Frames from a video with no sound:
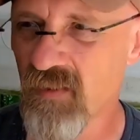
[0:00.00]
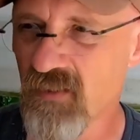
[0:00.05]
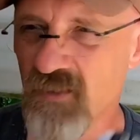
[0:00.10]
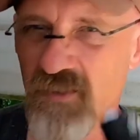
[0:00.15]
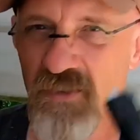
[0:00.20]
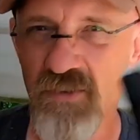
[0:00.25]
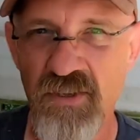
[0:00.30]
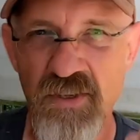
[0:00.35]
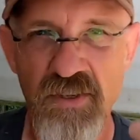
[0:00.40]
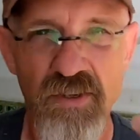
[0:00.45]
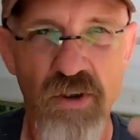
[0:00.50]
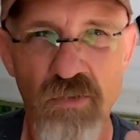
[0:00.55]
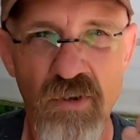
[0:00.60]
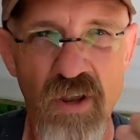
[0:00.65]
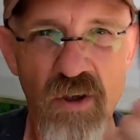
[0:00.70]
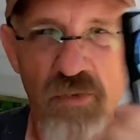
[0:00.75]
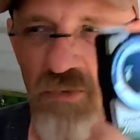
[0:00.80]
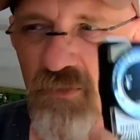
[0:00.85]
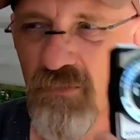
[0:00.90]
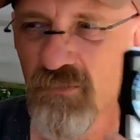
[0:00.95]
So you no
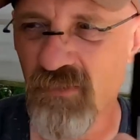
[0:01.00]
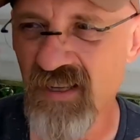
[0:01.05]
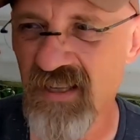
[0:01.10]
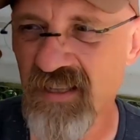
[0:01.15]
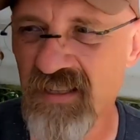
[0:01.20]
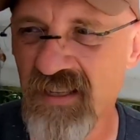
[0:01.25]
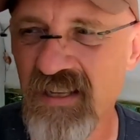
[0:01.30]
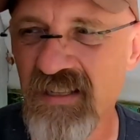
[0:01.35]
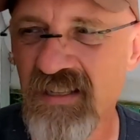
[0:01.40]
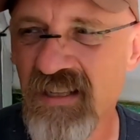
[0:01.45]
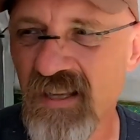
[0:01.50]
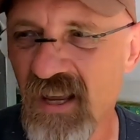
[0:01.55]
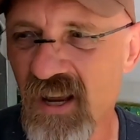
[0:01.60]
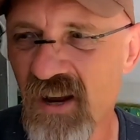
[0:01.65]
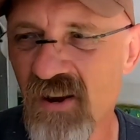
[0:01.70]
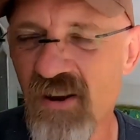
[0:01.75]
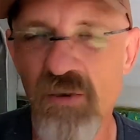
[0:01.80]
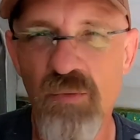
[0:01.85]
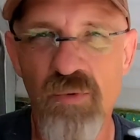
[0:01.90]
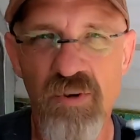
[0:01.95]
longer really need to
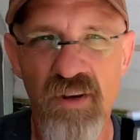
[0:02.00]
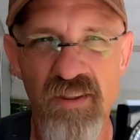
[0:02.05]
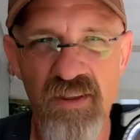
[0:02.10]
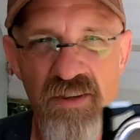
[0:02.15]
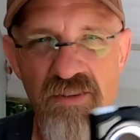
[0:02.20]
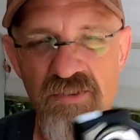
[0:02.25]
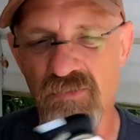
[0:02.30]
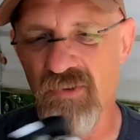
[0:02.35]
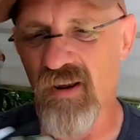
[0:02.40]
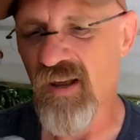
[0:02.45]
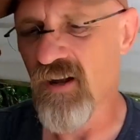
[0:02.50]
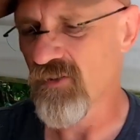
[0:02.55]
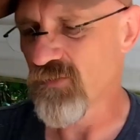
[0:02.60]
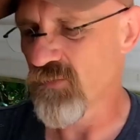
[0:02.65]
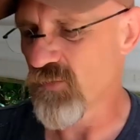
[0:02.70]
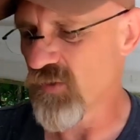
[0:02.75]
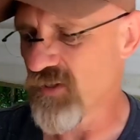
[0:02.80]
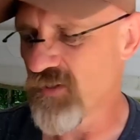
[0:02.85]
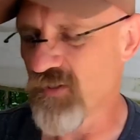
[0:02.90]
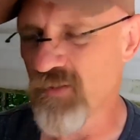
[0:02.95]
carry one of these around
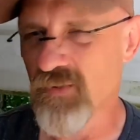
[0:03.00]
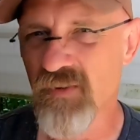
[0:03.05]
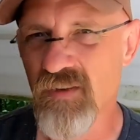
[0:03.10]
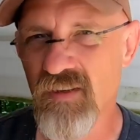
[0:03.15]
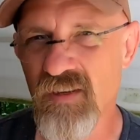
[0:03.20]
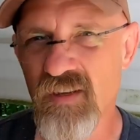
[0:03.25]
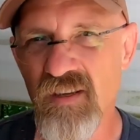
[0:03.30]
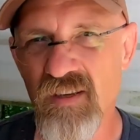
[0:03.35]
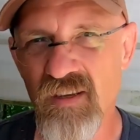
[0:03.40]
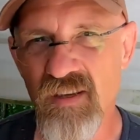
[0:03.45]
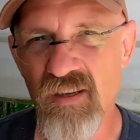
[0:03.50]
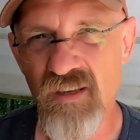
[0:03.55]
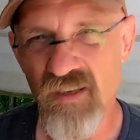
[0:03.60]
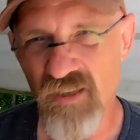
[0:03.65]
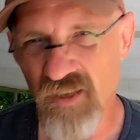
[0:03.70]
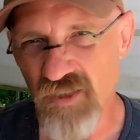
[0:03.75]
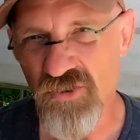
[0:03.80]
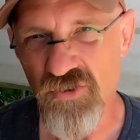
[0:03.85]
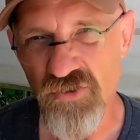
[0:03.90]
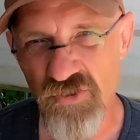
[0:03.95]
with you.
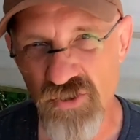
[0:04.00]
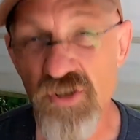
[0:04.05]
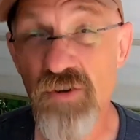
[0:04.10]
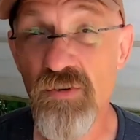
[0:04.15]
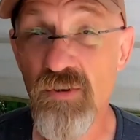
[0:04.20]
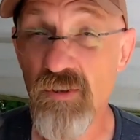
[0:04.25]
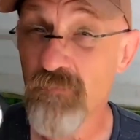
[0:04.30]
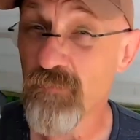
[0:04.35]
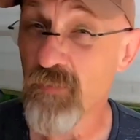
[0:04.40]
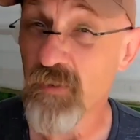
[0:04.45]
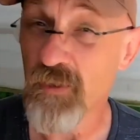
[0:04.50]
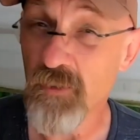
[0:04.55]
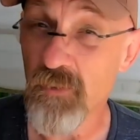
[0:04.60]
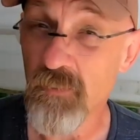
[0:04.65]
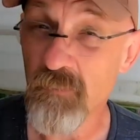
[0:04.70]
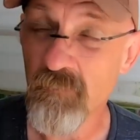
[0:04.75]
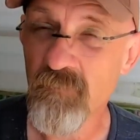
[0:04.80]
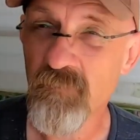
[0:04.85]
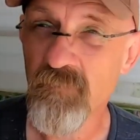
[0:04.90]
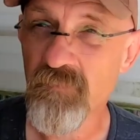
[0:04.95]
Unless you're shooting
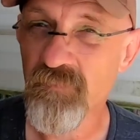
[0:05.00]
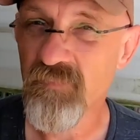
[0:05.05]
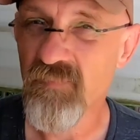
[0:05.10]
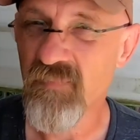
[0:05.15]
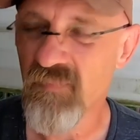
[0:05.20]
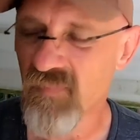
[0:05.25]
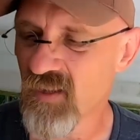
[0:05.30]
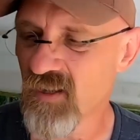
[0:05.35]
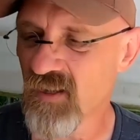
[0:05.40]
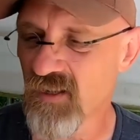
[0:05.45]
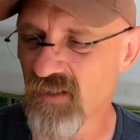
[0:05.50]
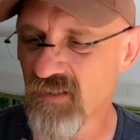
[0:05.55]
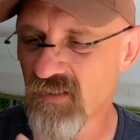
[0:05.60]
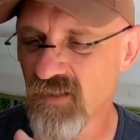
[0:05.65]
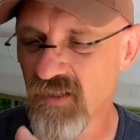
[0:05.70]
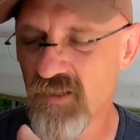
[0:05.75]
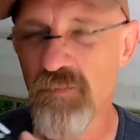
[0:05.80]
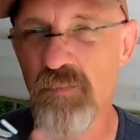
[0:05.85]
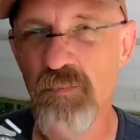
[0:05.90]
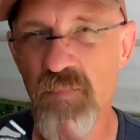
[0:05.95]
film, then
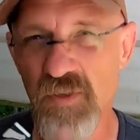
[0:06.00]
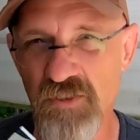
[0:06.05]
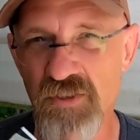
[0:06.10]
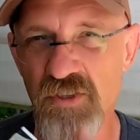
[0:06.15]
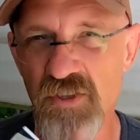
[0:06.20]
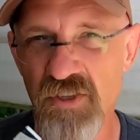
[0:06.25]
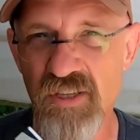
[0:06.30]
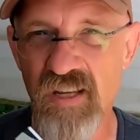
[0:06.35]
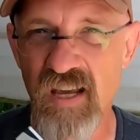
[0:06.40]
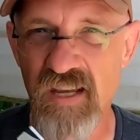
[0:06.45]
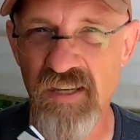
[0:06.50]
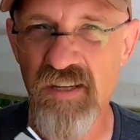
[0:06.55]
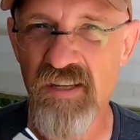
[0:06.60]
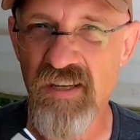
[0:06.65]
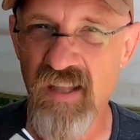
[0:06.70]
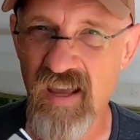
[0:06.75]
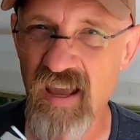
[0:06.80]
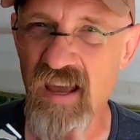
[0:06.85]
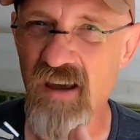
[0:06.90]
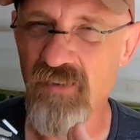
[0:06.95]
it's, it's a good idea to
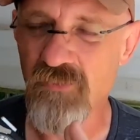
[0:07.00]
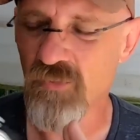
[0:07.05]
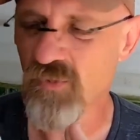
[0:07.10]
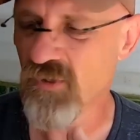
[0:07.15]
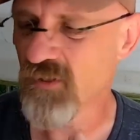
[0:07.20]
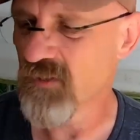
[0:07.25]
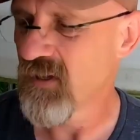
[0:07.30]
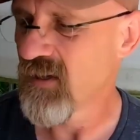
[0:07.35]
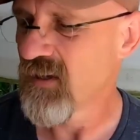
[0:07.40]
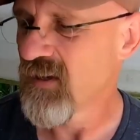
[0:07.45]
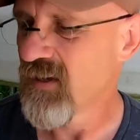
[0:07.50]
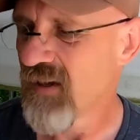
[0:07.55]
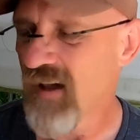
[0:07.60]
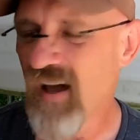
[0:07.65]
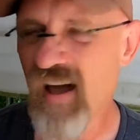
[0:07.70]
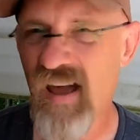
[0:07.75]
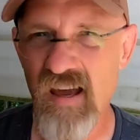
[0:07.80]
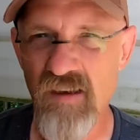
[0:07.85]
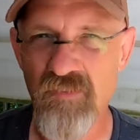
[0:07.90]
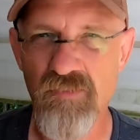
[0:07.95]
have one.
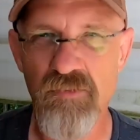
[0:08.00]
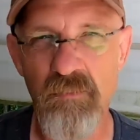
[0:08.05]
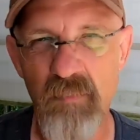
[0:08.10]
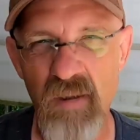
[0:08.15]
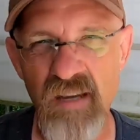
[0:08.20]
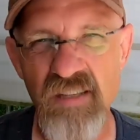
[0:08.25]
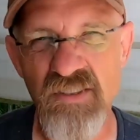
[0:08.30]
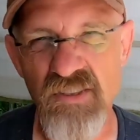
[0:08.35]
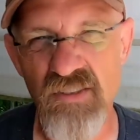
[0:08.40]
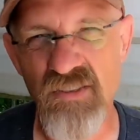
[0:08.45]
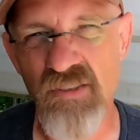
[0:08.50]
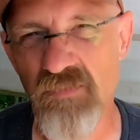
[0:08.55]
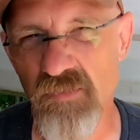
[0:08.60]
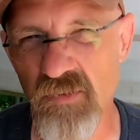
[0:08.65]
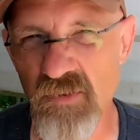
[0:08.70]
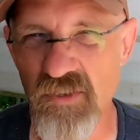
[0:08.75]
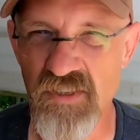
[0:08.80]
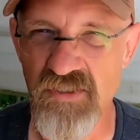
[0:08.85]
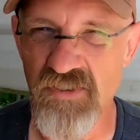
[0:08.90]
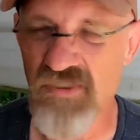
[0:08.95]
I have them basically for
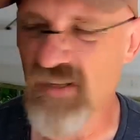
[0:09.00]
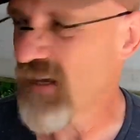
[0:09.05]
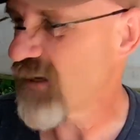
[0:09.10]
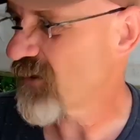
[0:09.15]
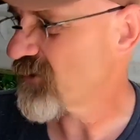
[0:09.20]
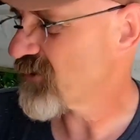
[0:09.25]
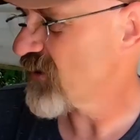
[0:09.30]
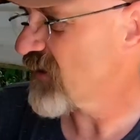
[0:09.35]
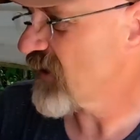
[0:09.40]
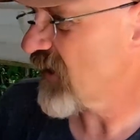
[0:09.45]
nostalgia